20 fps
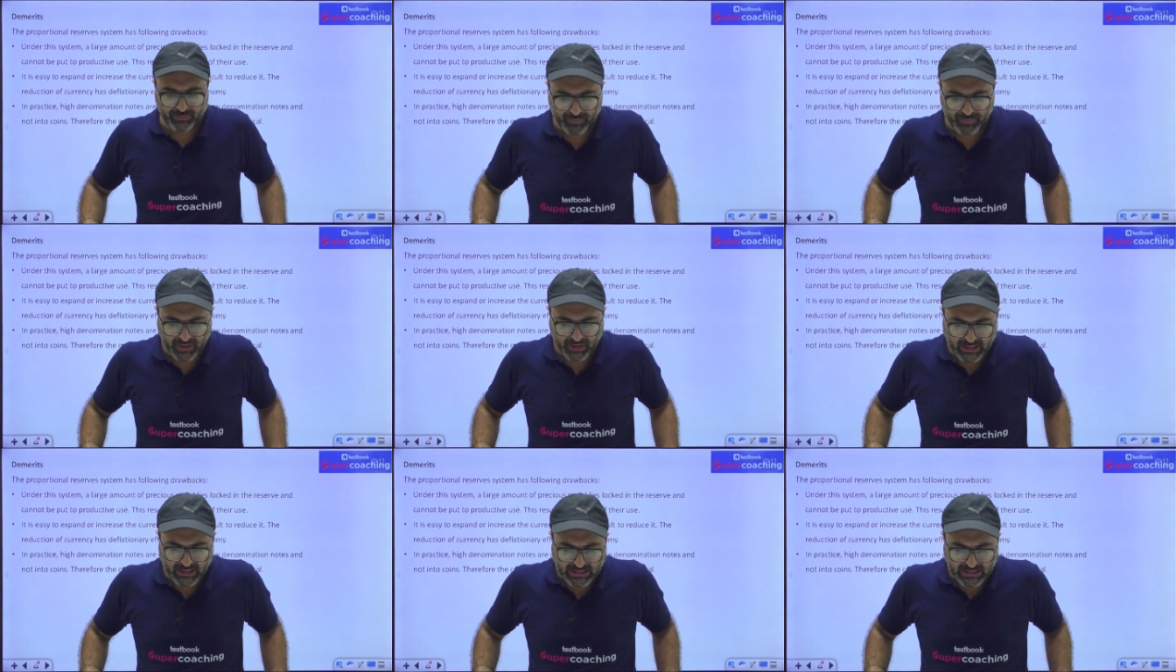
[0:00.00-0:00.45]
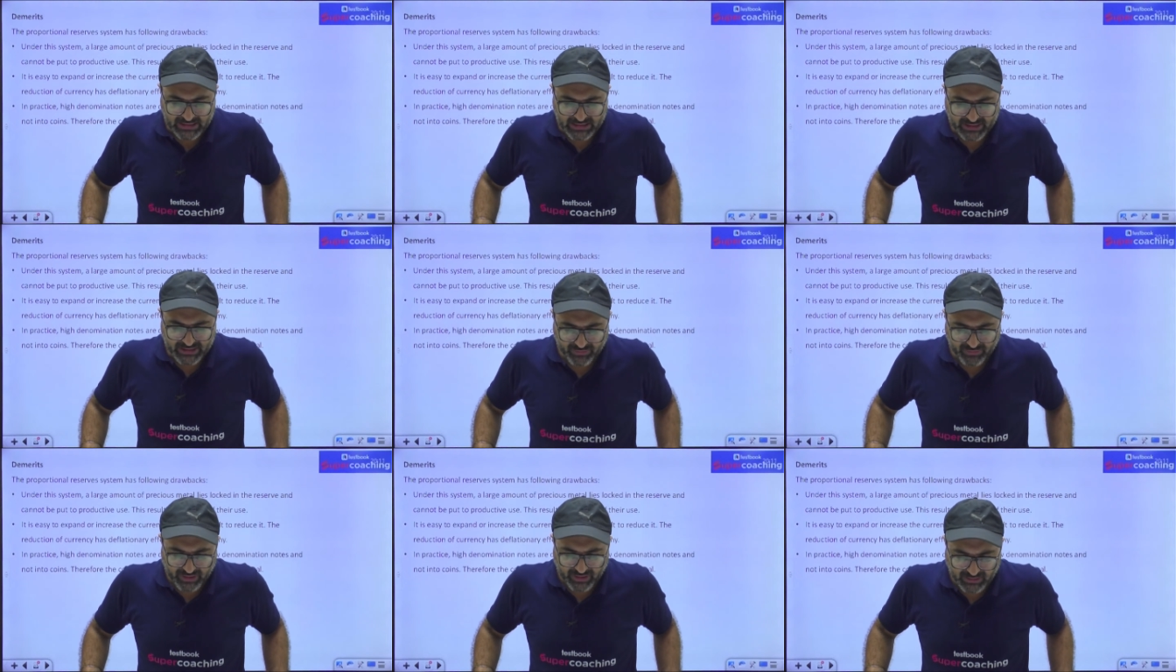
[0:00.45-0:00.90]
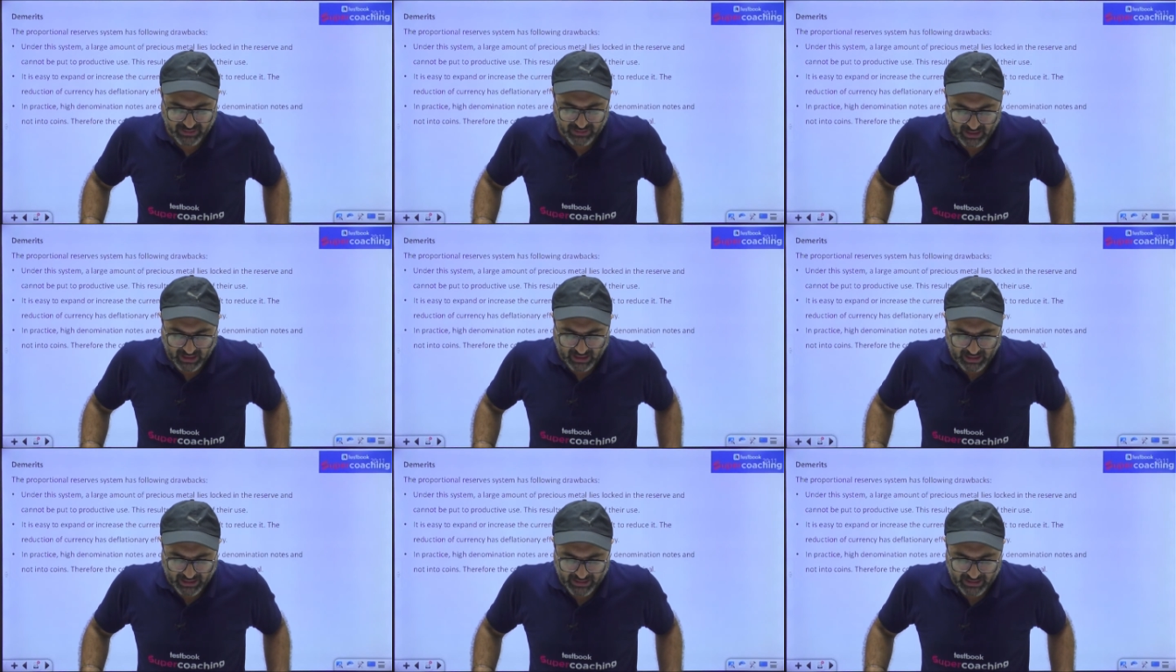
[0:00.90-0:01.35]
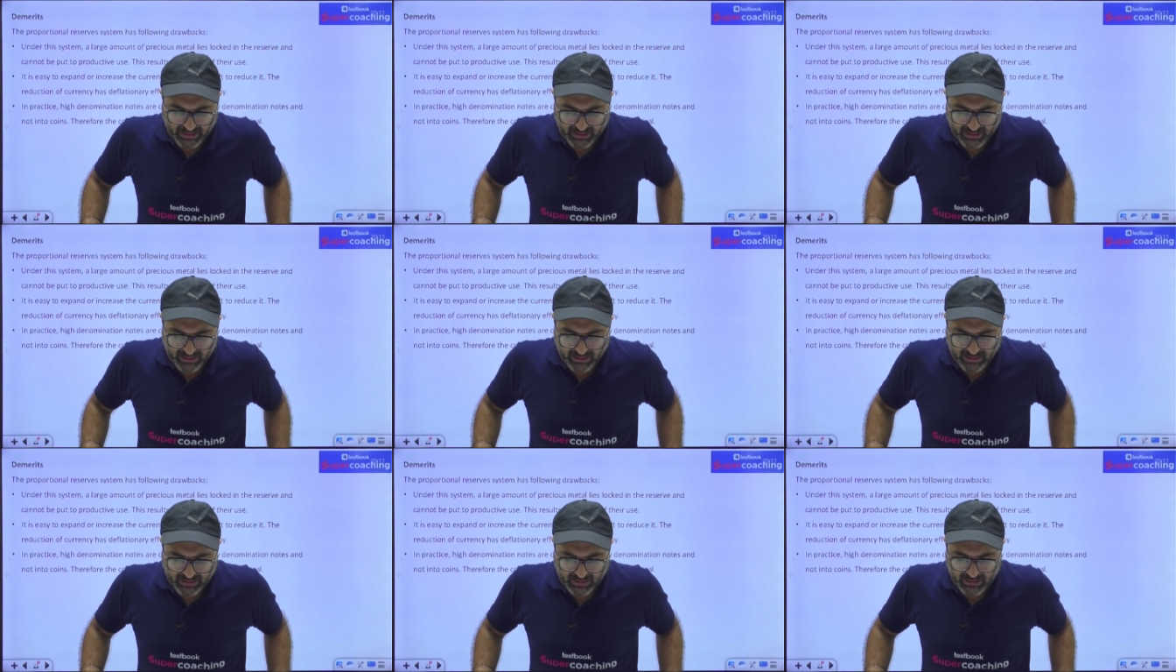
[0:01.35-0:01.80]
Strength INR
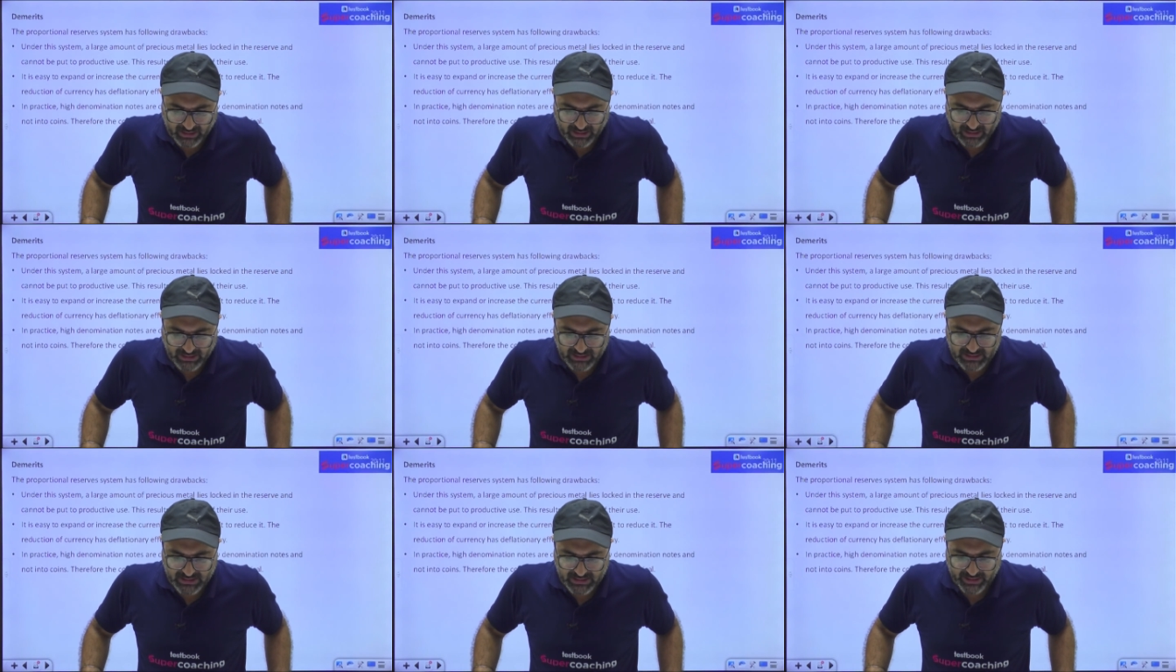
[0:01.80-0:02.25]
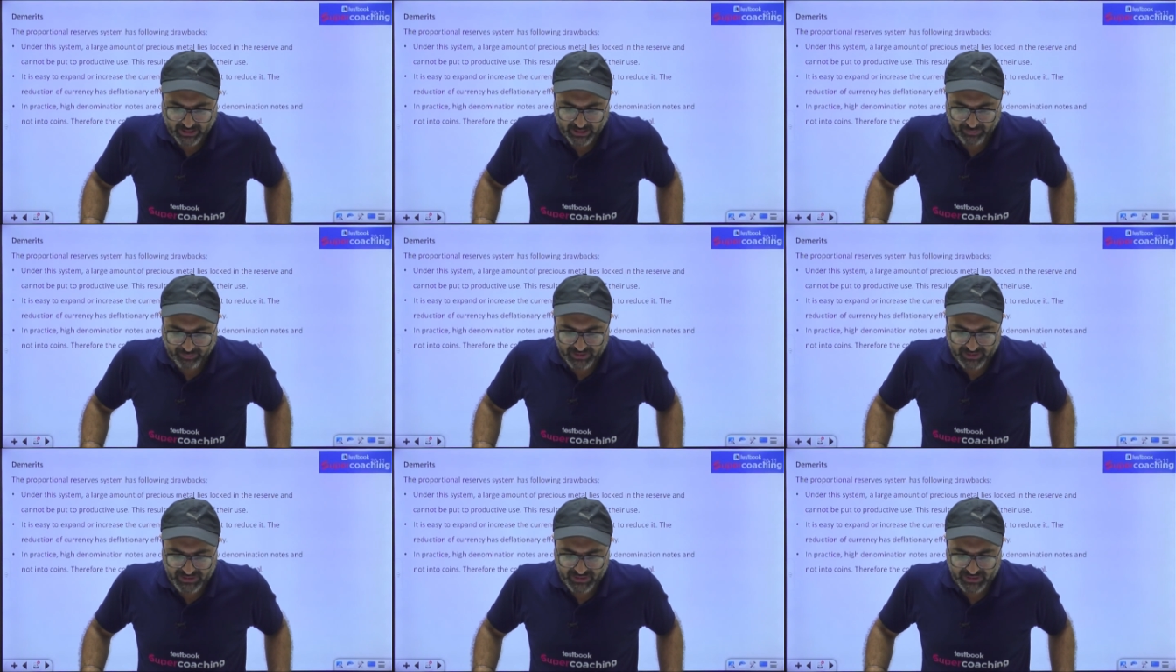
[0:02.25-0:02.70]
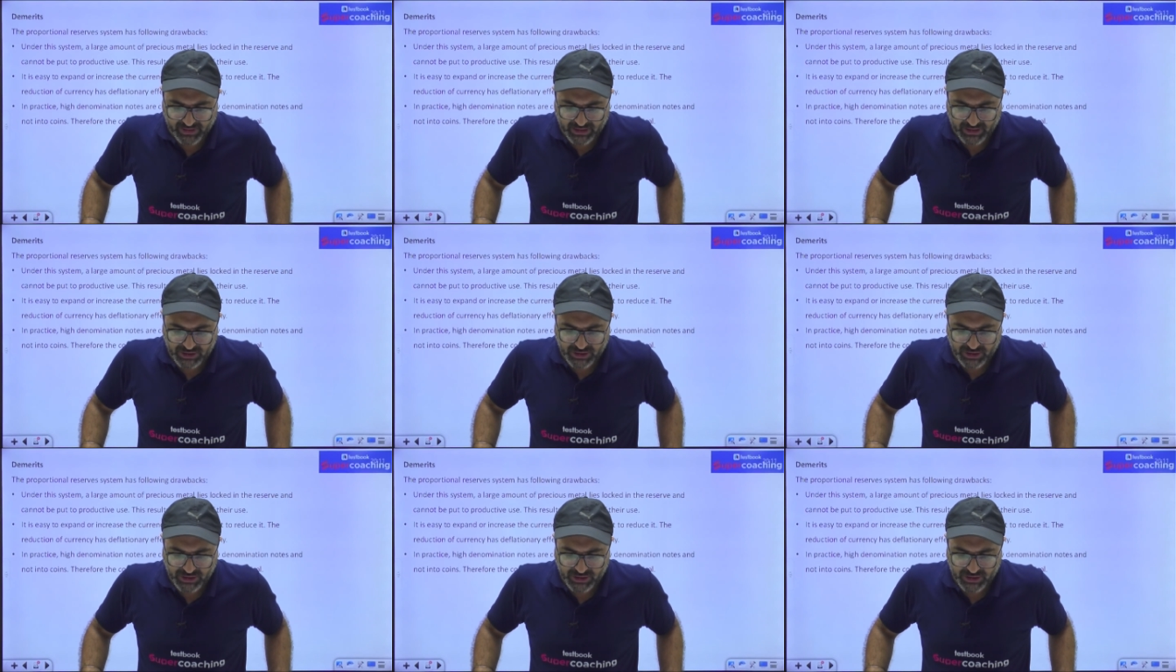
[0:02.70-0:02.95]
currency appreciation.